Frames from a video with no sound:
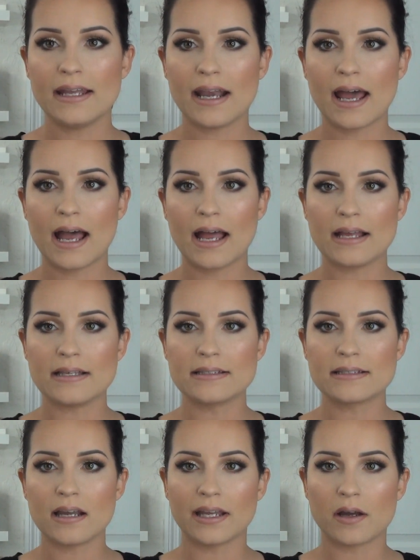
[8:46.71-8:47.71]
It
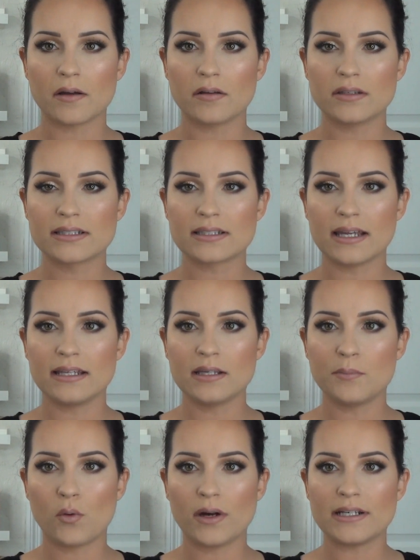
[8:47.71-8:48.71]
has like a
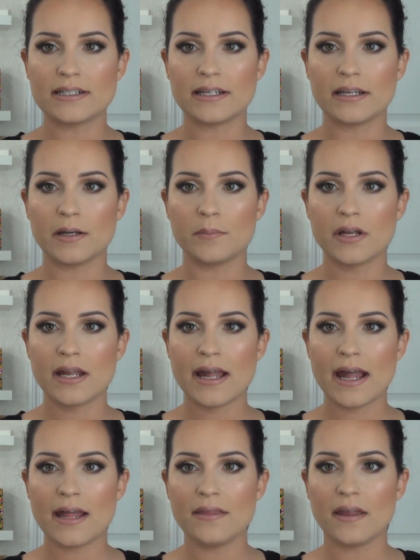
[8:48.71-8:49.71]
slightly pointed tip,
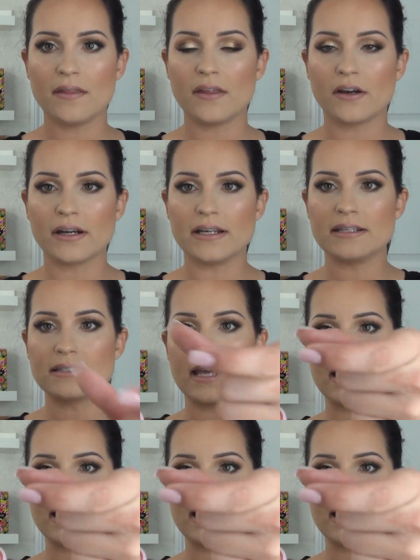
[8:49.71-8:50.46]
and then there is